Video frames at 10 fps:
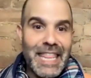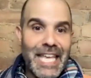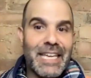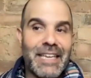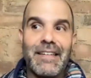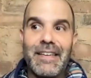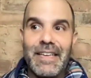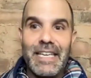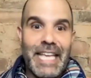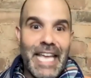i think
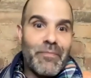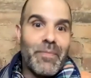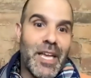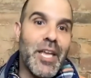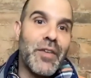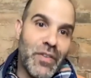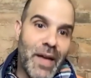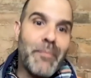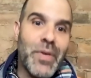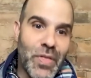gave me a gift of
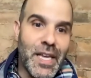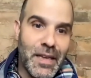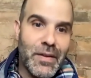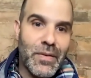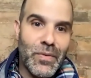empathy